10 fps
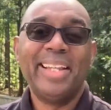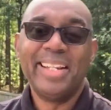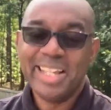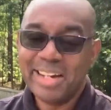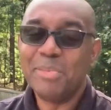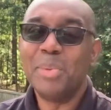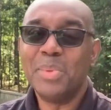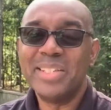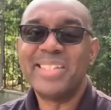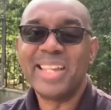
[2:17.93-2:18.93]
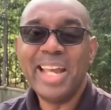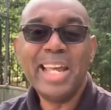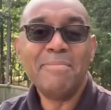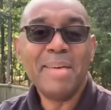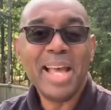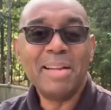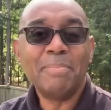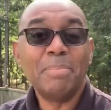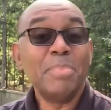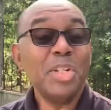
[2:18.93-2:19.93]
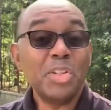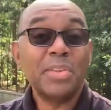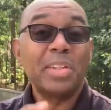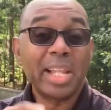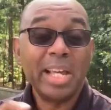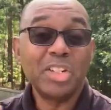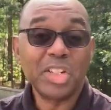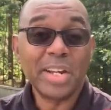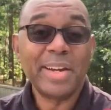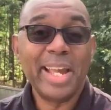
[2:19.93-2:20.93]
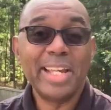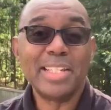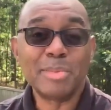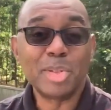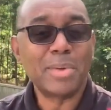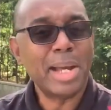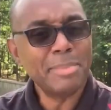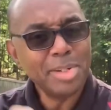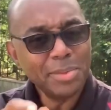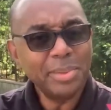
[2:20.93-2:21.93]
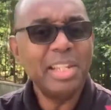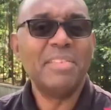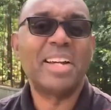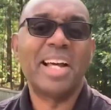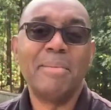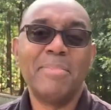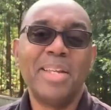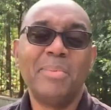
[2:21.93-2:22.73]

Let everyone say amen. Be sure to like, share, and subscribe, and do leave a comment.